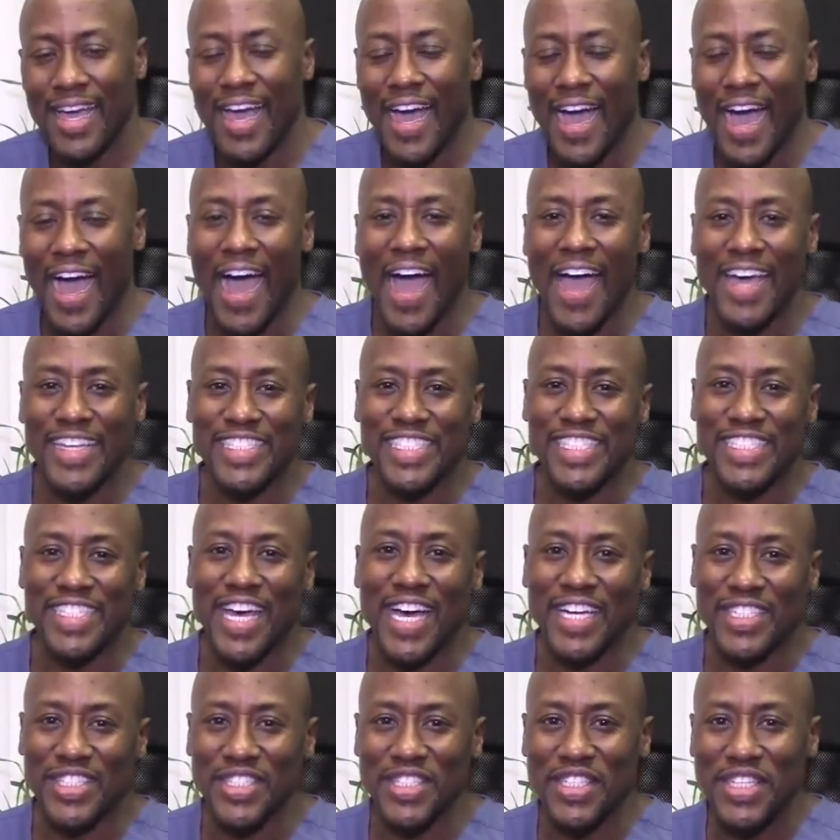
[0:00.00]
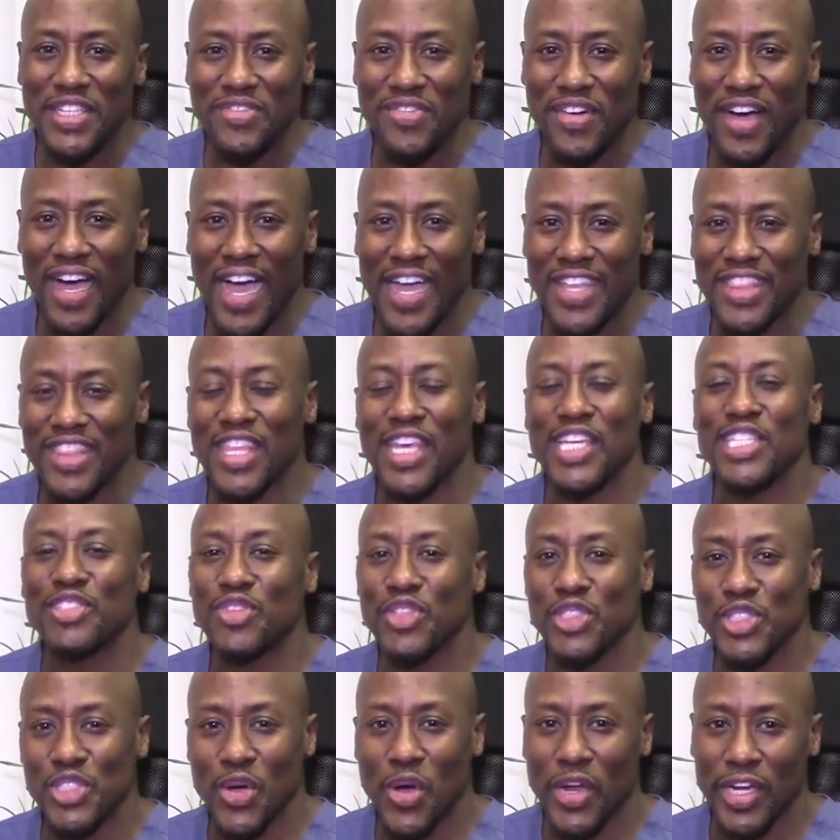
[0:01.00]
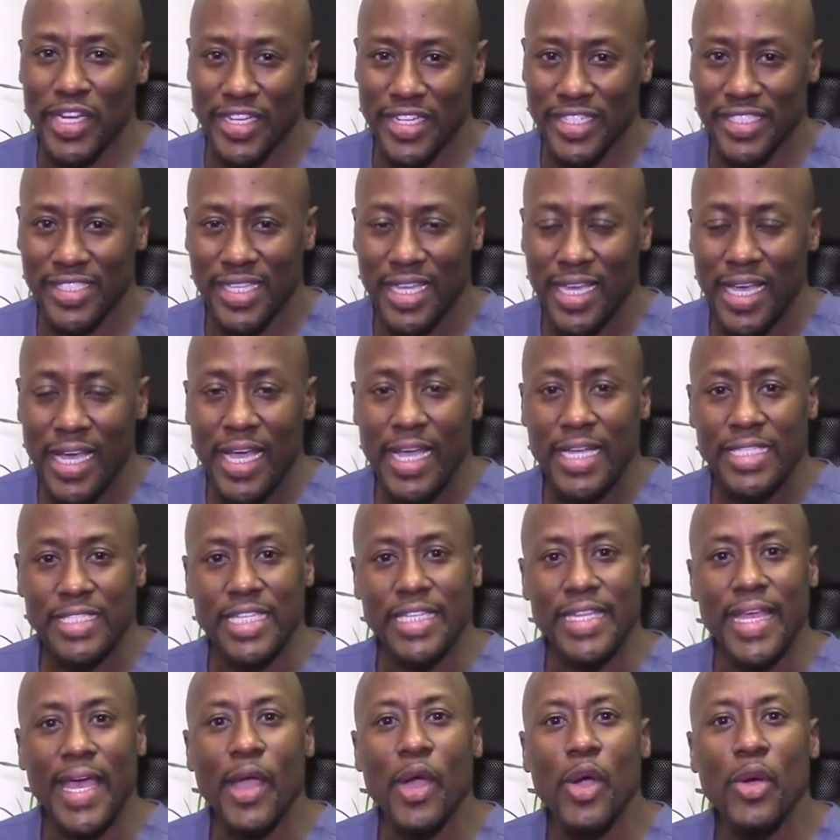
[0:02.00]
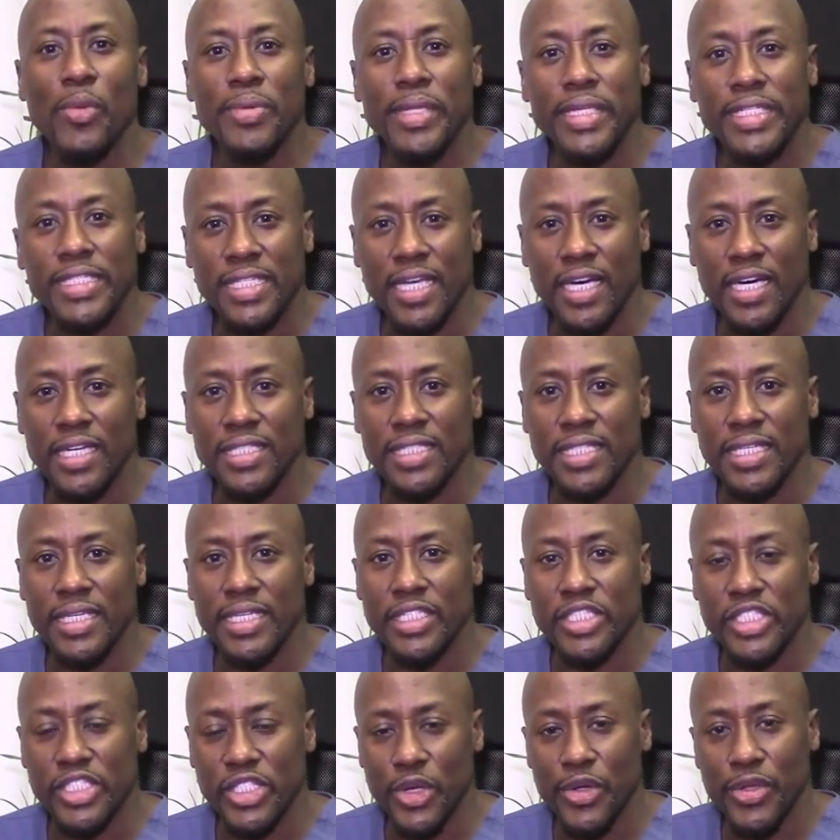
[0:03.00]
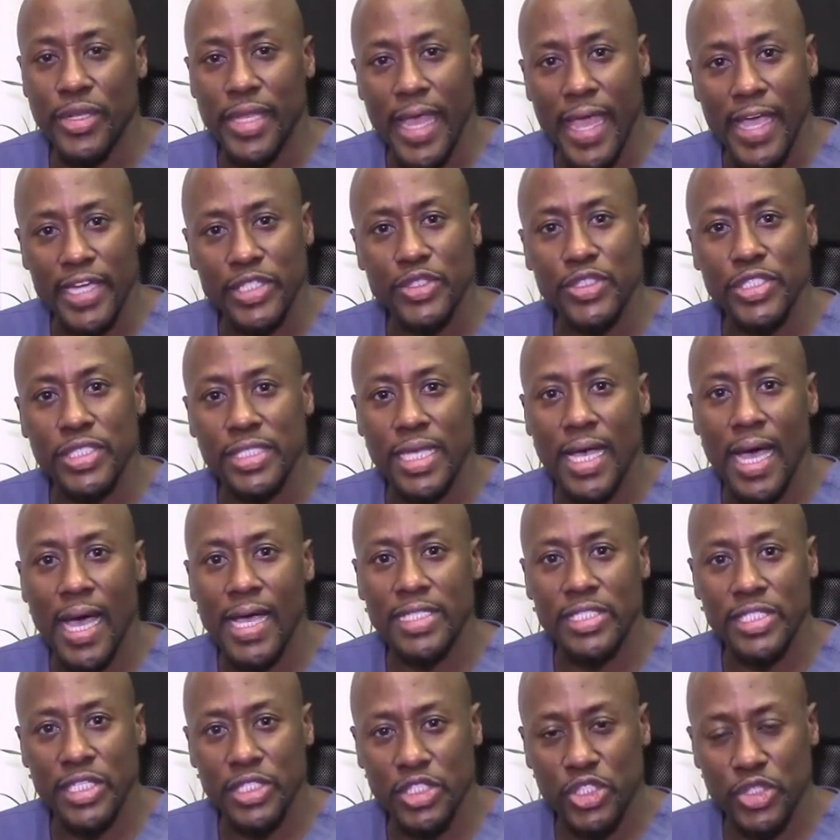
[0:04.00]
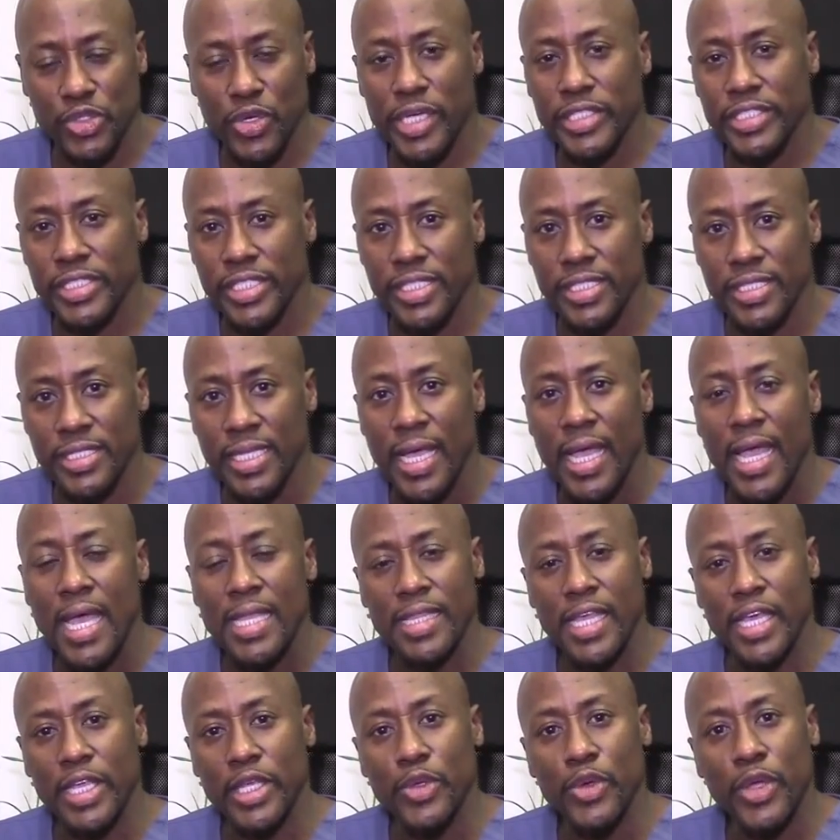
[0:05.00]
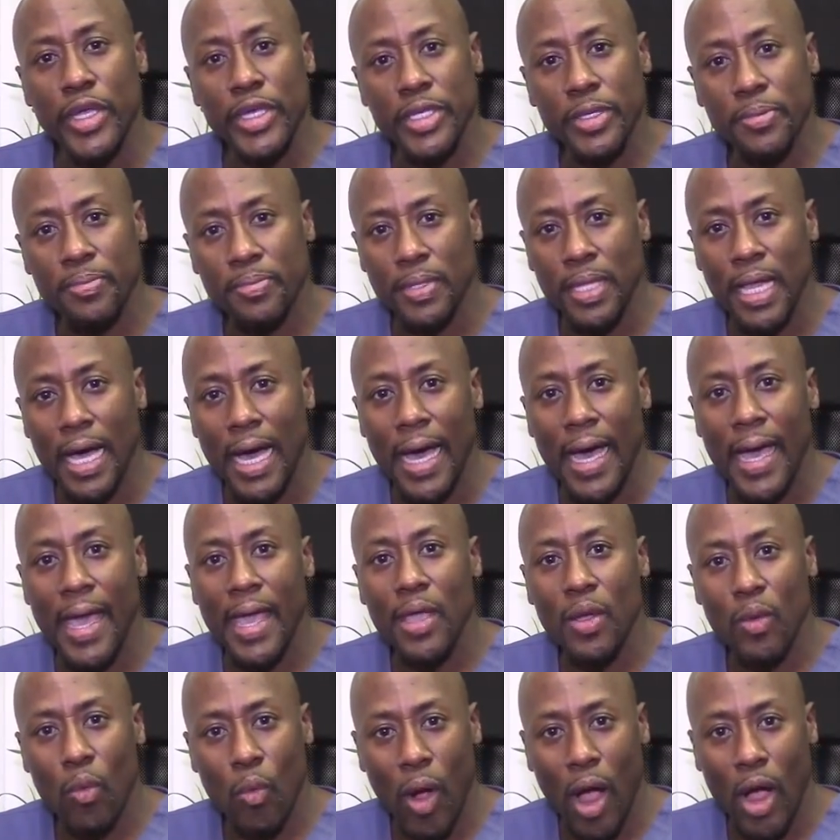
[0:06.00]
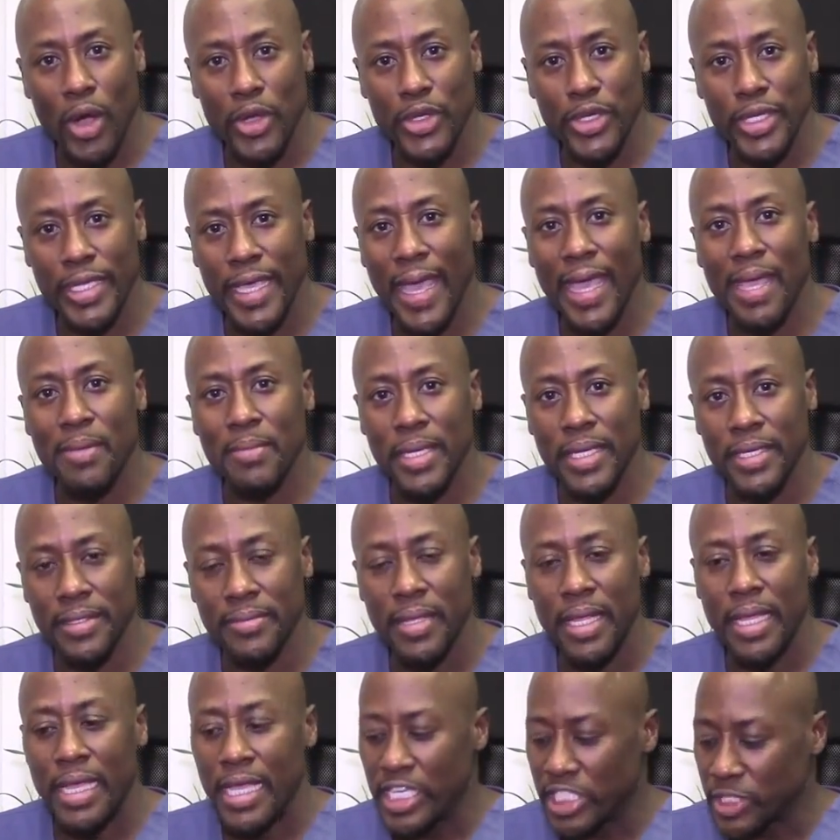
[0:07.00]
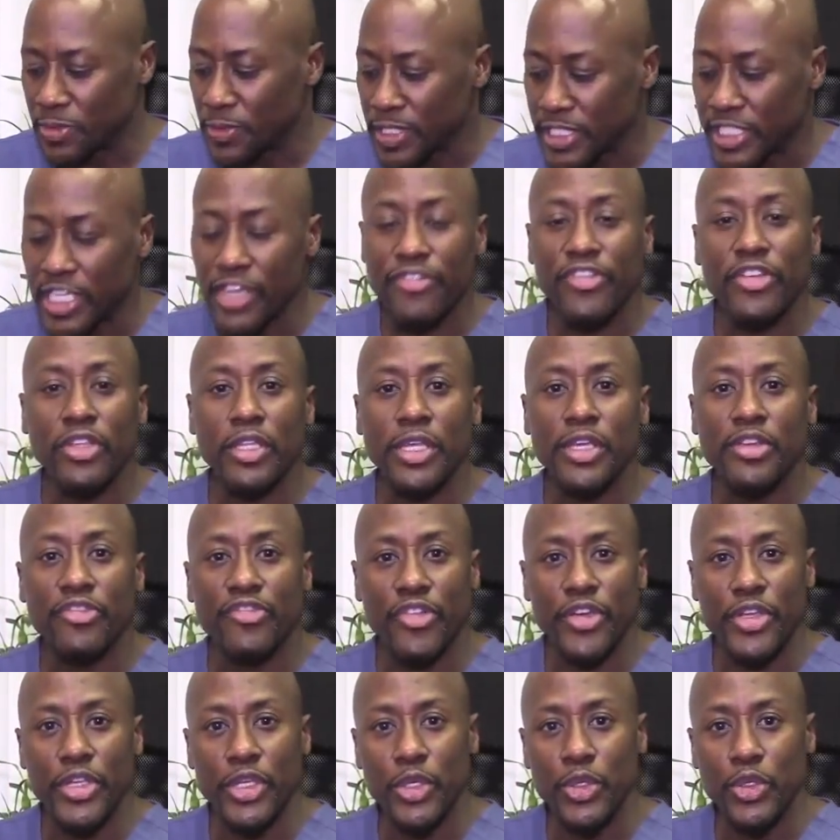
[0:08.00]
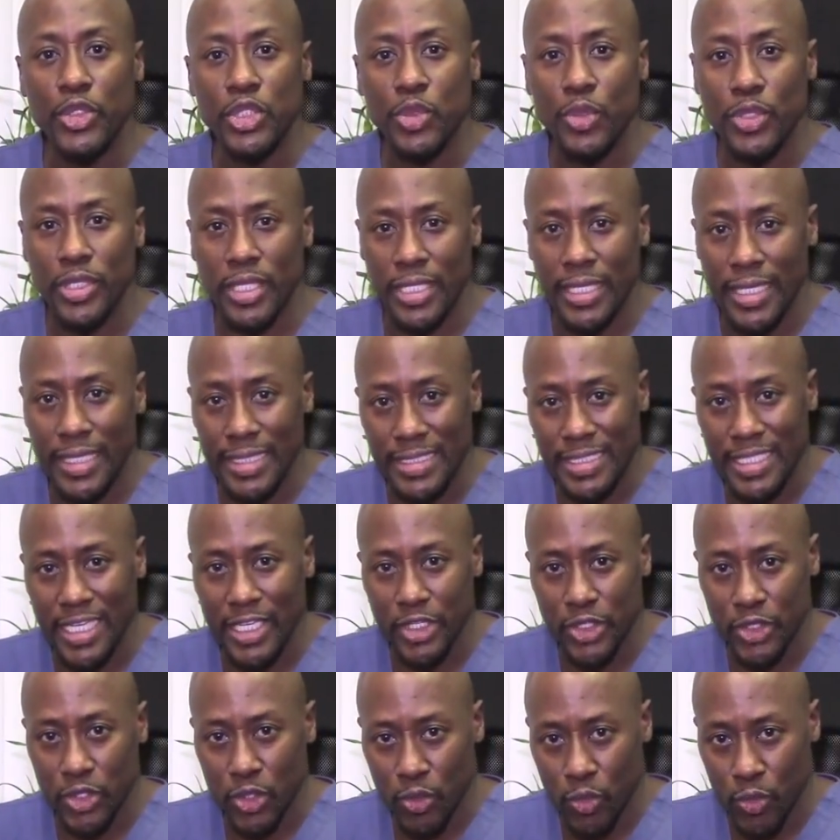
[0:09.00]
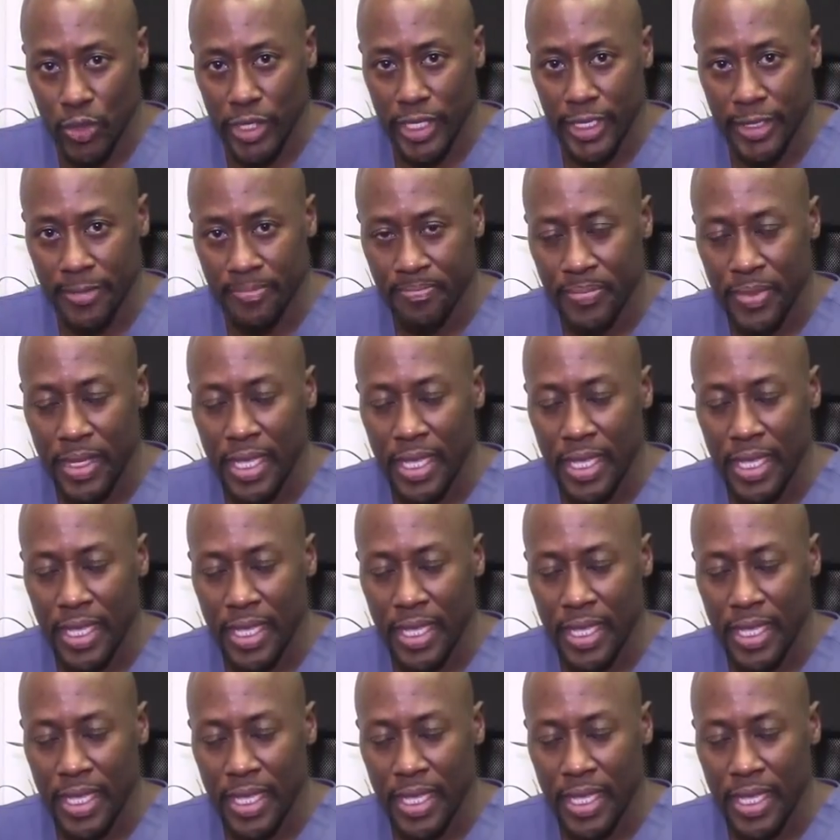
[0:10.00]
Hi, this is Dr. Levi. Thanks for joining us. Today we'll be discussing certain exercises and stretches that you can apply while you're gaming, specifically for use with the Nintendo Wii.